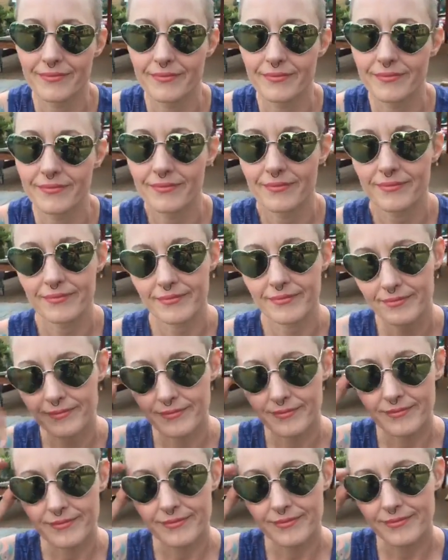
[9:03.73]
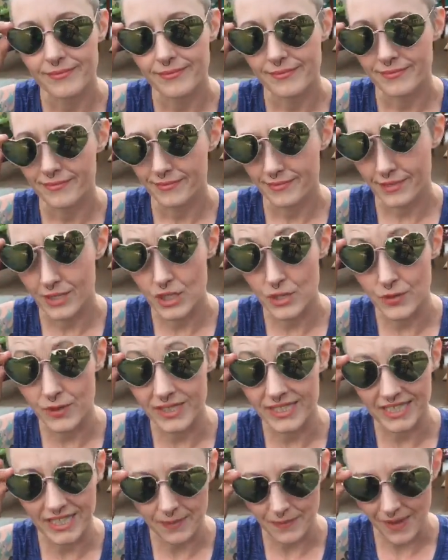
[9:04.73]
Did you
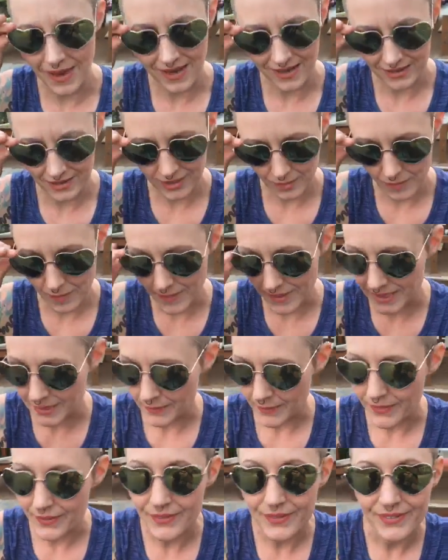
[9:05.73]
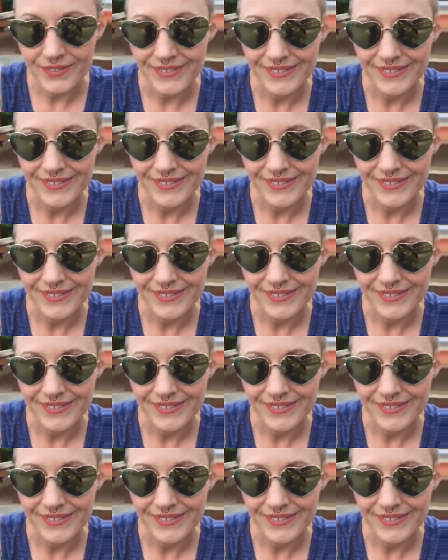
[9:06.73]
want to take it back and talk about basketball?